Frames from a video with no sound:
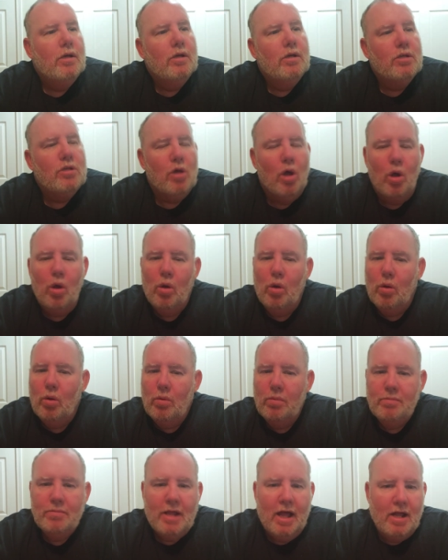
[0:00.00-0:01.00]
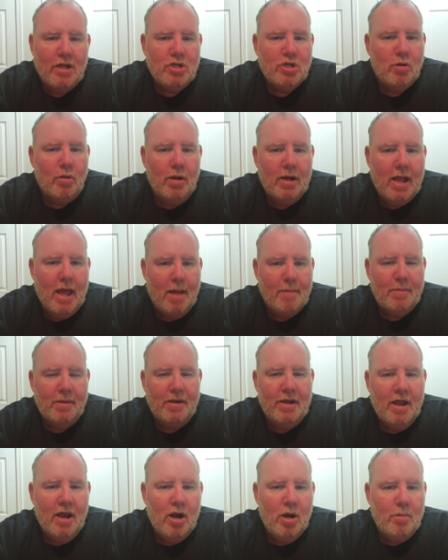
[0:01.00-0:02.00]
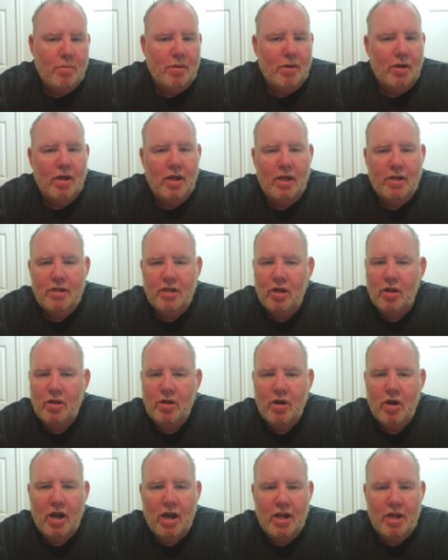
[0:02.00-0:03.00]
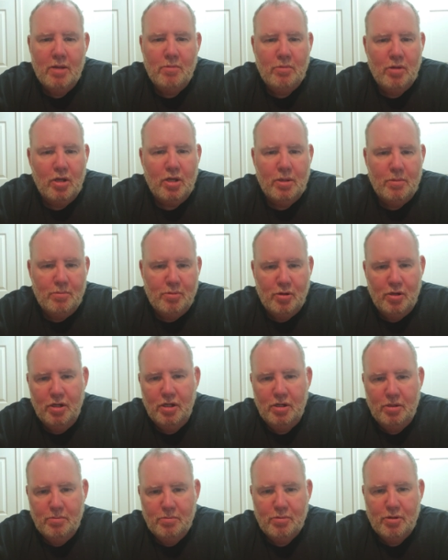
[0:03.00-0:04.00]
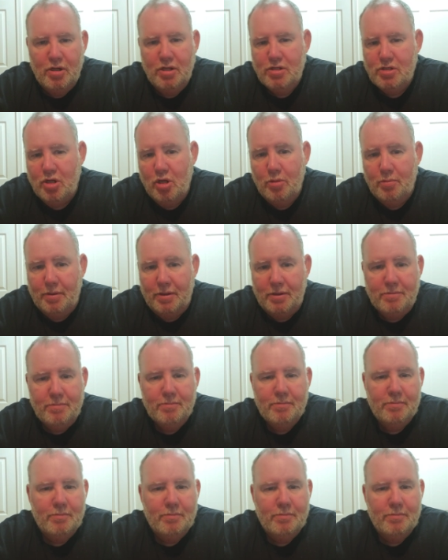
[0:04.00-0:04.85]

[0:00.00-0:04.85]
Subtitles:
So, not sure what happened there, but here I am looking pretty stupid.